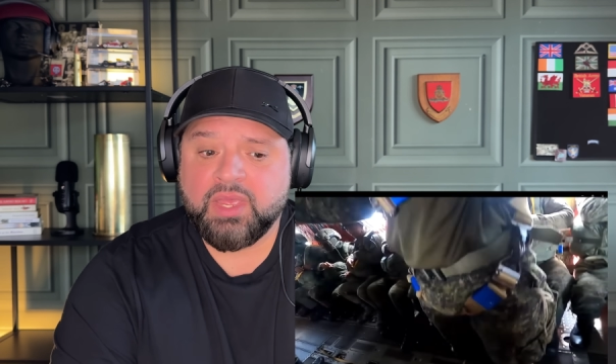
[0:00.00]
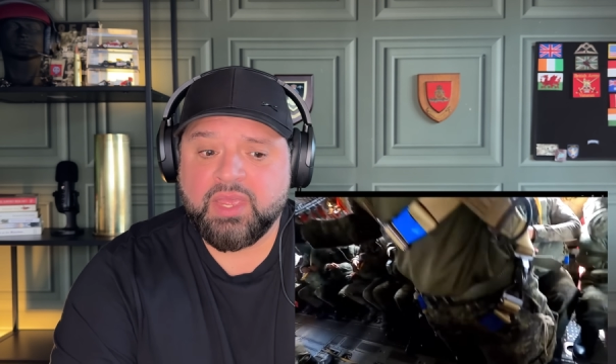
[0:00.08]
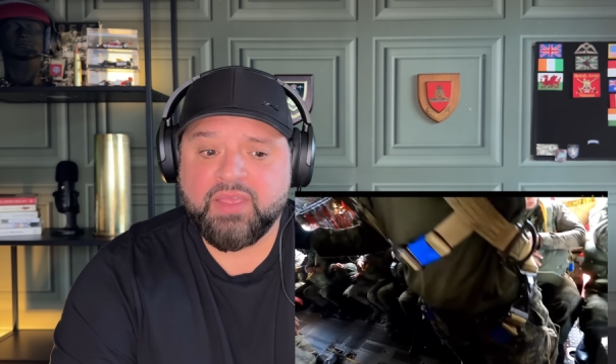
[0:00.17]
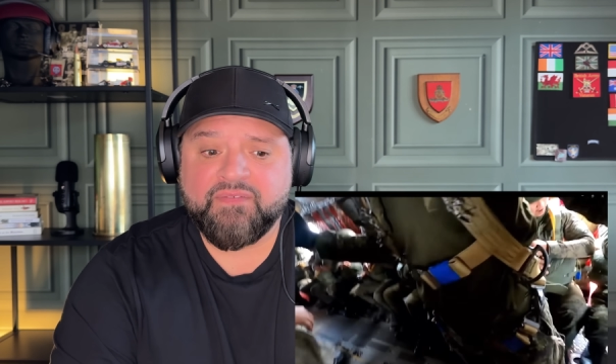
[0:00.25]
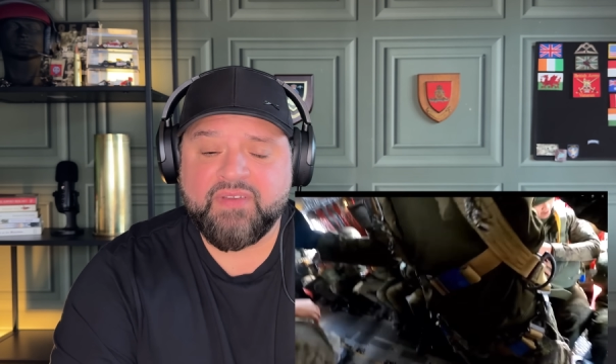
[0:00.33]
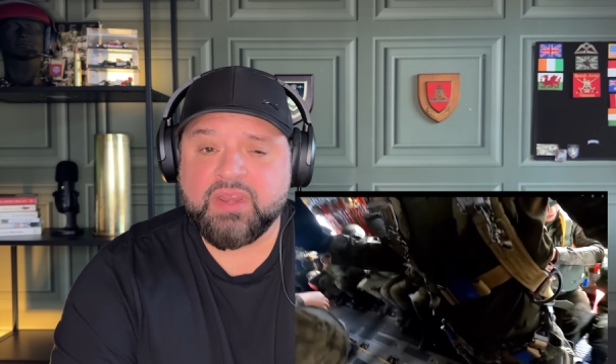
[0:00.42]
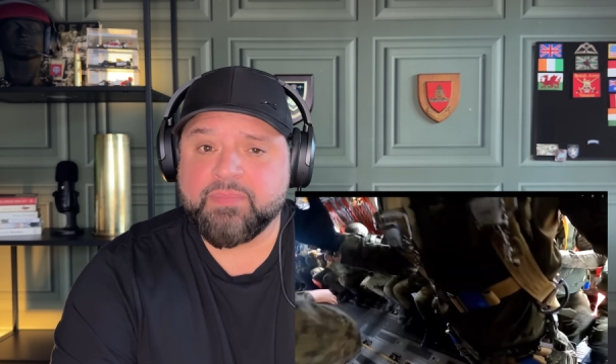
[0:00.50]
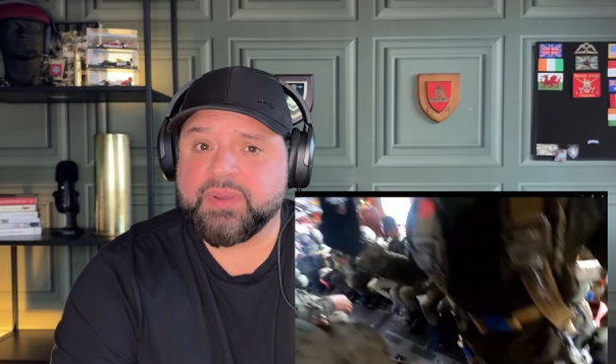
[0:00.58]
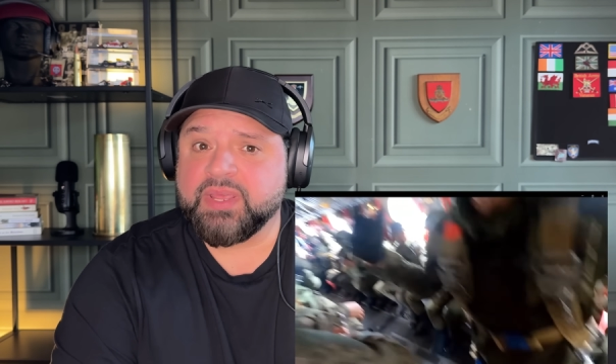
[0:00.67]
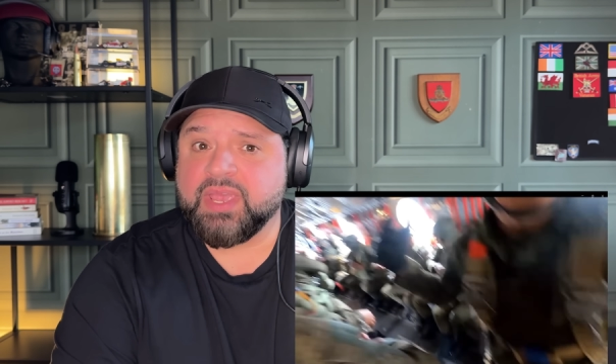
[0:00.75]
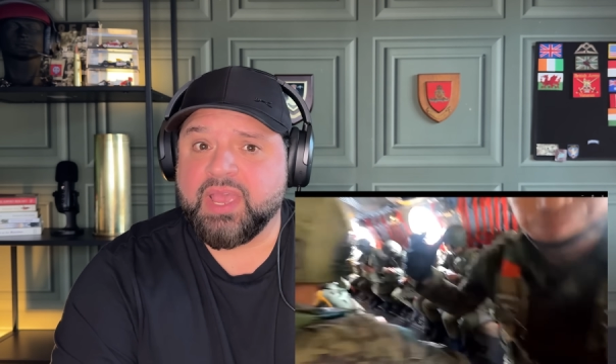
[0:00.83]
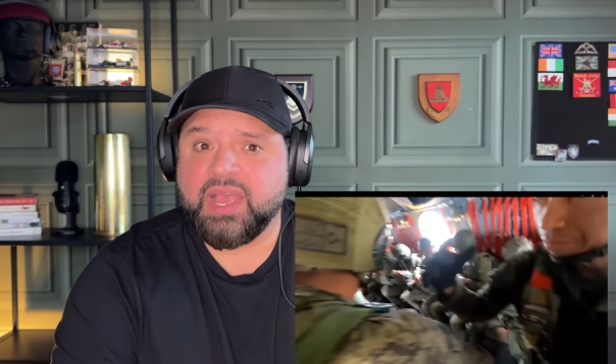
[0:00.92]
If
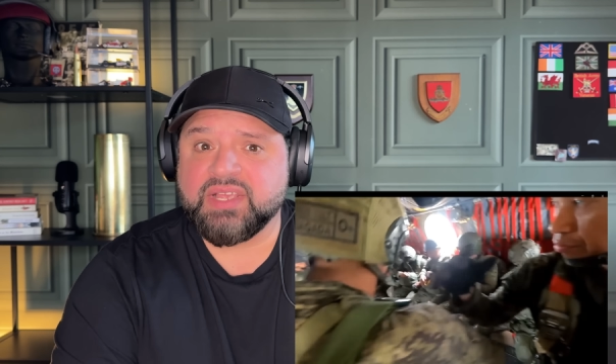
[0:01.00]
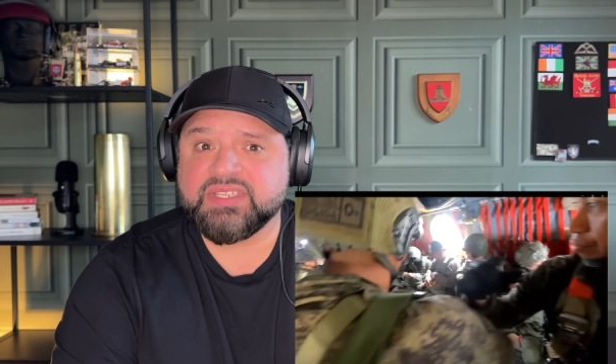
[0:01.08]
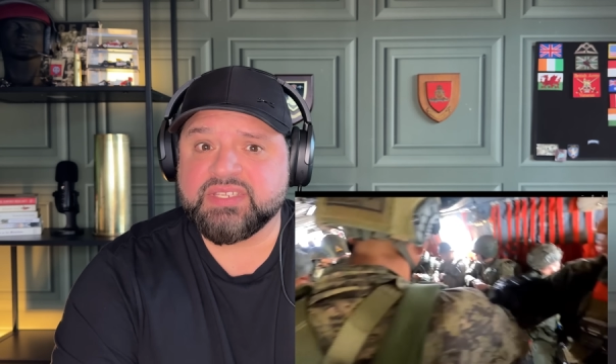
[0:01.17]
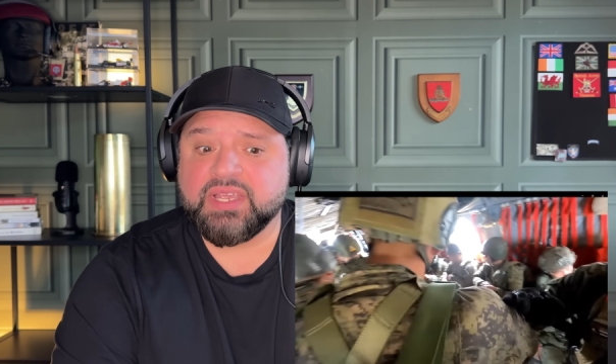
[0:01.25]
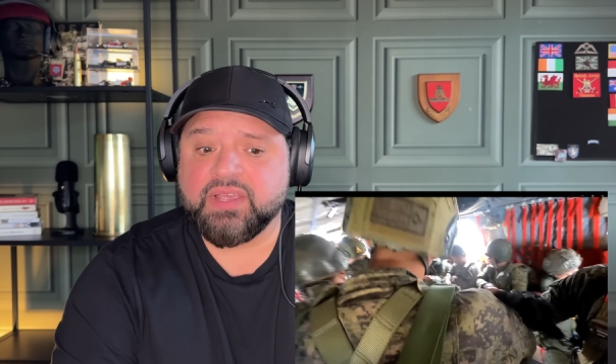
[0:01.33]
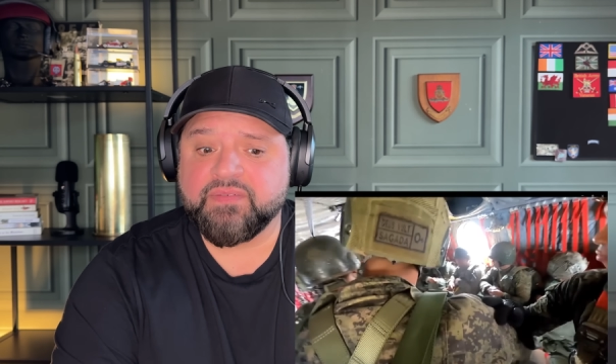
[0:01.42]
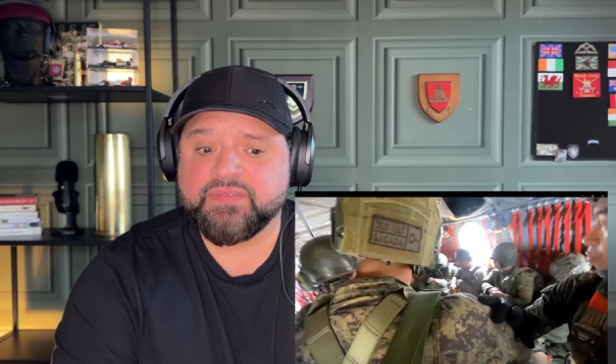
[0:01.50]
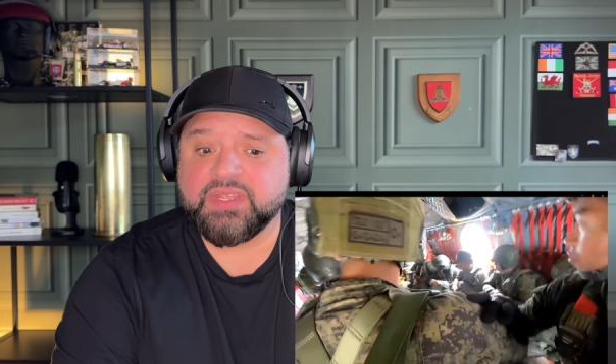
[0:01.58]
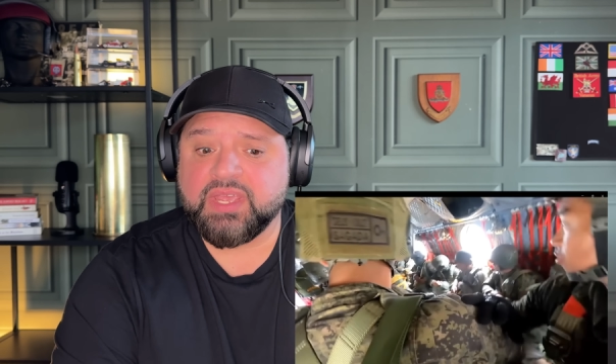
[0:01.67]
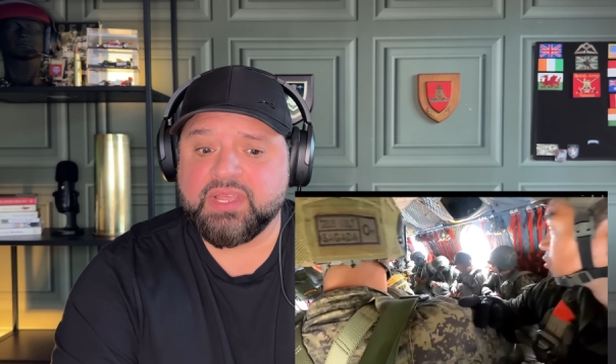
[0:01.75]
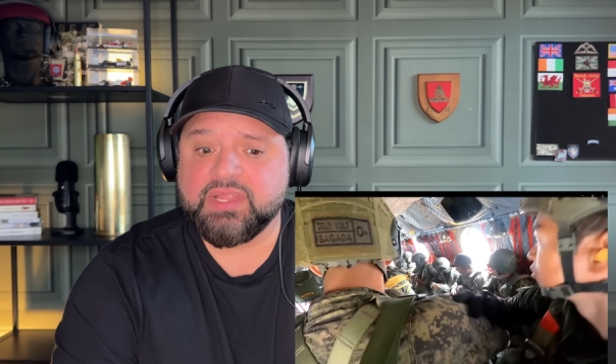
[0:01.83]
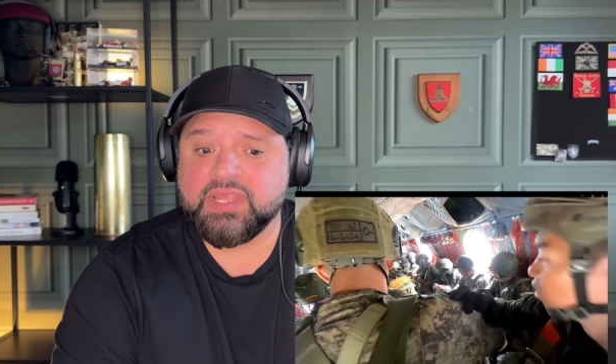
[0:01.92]
anybody has
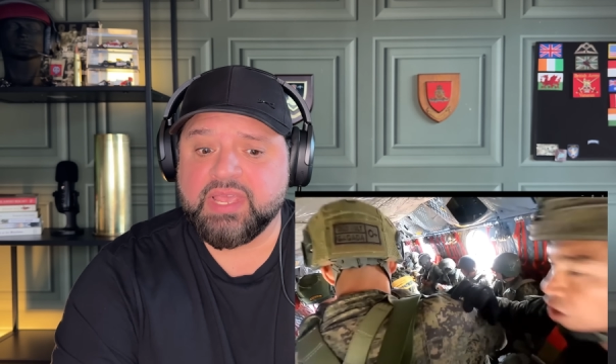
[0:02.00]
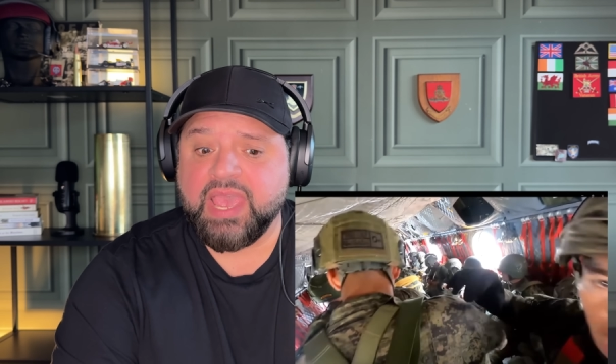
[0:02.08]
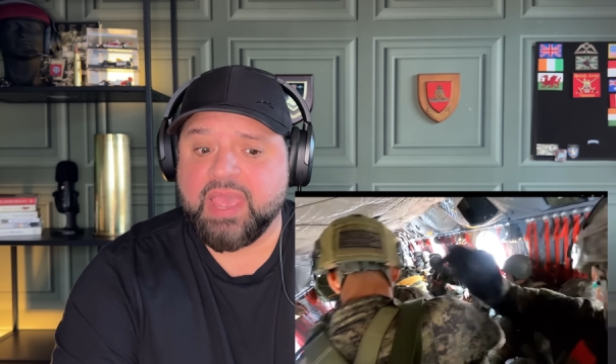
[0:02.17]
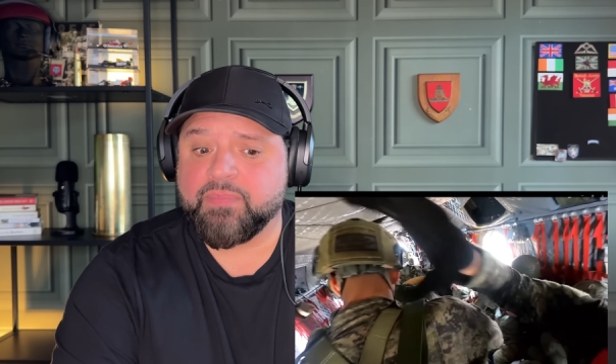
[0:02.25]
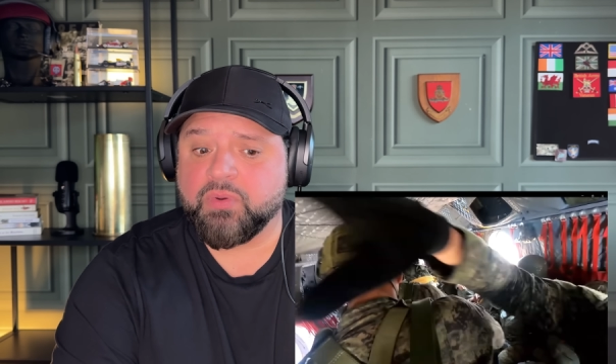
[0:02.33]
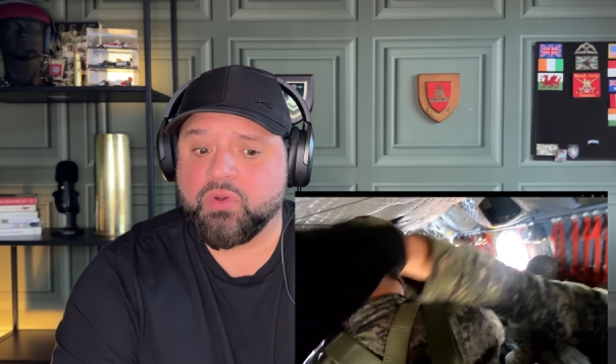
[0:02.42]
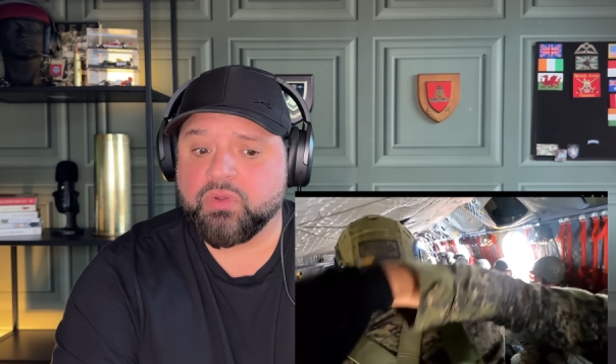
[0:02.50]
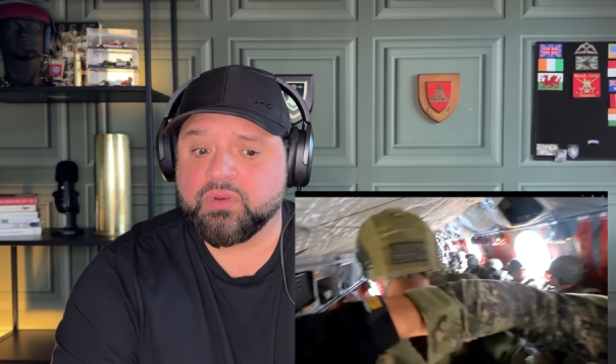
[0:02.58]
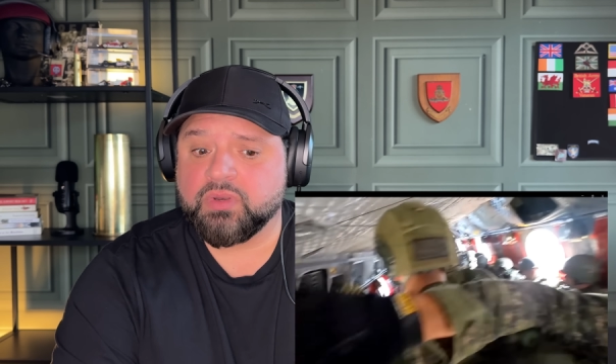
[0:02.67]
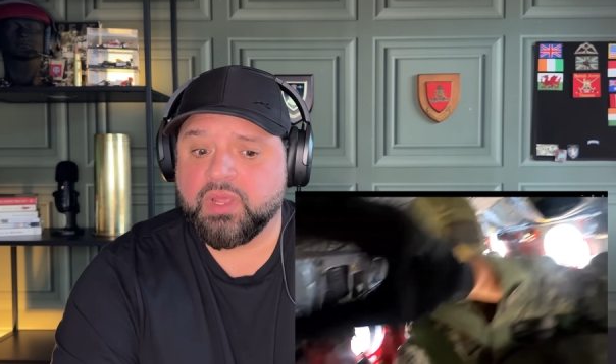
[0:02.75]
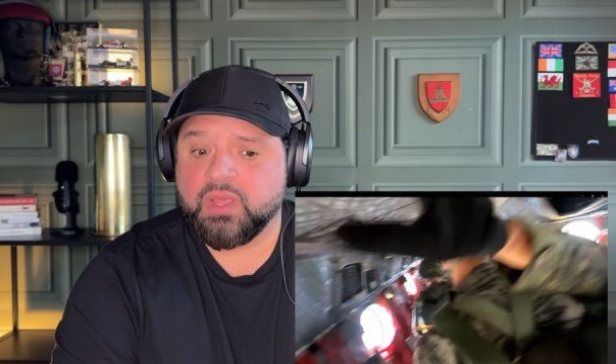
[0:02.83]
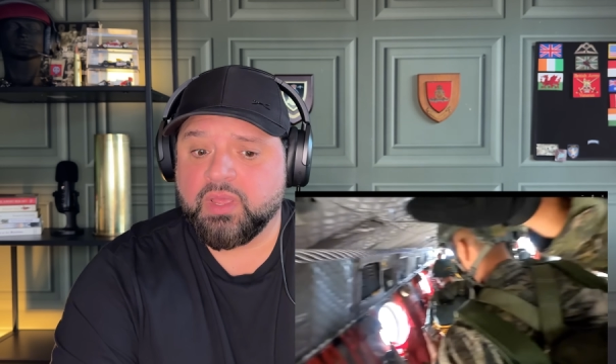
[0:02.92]
served in the
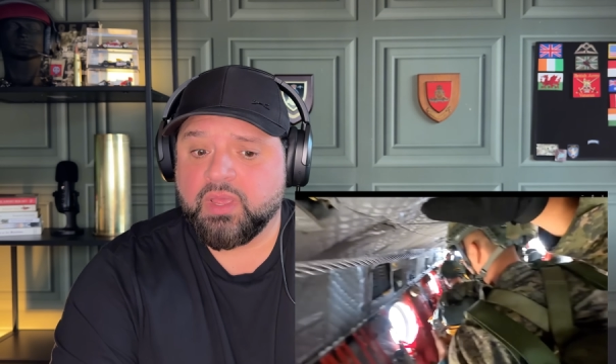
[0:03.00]
airborne